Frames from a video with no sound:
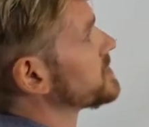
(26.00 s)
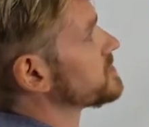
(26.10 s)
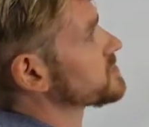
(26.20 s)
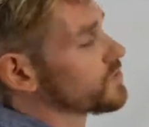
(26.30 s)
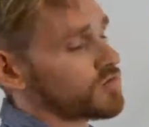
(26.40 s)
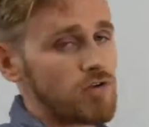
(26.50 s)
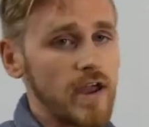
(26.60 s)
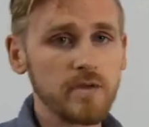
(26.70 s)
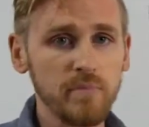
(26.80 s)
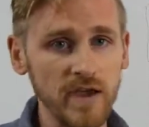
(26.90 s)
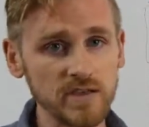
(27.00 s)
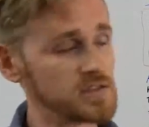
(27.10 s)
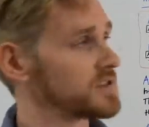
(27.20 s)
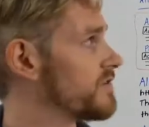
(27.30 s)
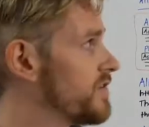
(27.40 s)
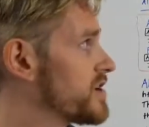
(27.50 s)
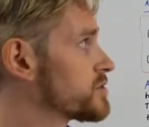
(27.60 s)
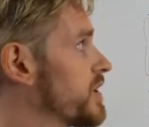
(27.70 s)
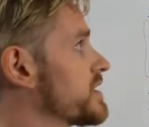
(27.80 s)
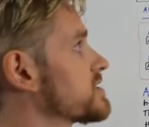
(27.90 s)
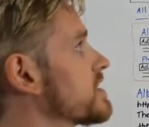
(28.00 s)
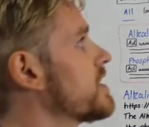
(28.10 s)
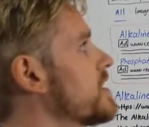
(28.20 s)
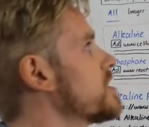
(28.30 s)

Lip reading: engines rank pages in the first place.